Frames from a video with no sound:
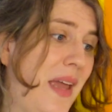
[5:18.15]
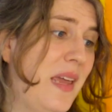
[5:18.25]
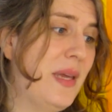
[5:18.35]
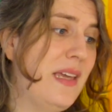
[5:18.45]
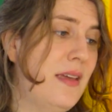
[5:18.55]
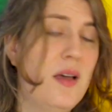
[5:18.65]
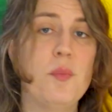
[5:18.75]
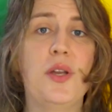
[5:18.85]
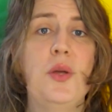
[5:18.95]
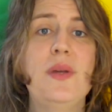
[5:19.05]
Maybe,
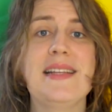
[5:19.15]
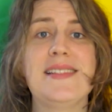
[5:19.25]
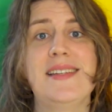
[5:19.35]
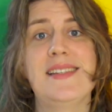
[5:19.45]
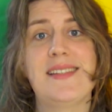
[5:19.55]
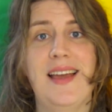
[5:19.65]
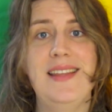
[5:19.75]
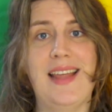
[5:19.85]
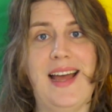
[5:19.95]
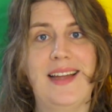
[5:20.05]
but who gets to
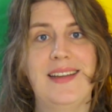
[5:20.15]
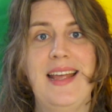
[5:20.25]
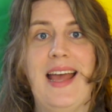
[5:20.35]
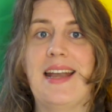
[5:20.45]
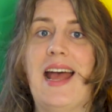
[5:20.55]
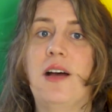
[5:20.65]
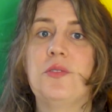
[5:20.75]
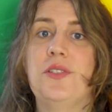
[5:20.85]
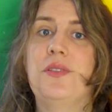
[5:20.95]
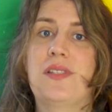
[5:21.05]
decide that? And how
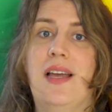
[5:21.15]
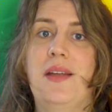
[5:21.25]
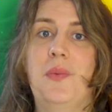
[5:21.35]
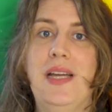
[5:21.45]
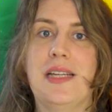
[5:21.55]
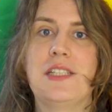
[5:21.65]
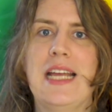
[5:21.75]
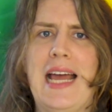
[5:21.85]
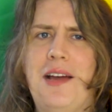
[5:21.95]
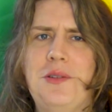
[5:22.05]
do you decide which?
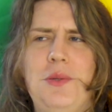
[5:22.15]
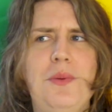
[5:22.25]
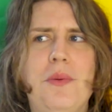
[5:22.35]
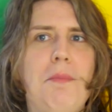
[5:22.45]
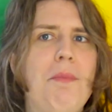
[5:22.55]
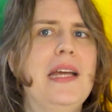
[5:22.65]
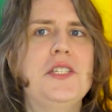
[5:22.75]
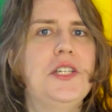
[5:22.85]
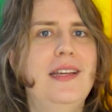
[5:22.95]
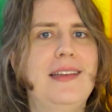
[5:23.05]
How do you
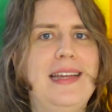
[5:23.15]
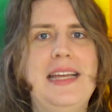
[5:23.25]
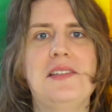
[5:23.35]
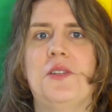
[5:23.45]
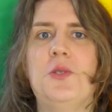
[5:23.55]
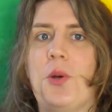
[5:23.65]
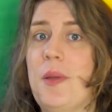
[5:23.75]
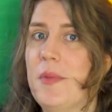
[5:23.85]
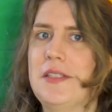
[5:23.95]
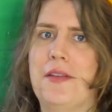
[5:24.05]
measure his
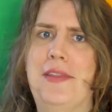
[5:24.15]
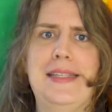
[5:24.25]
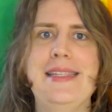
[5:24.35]
enjoyment of the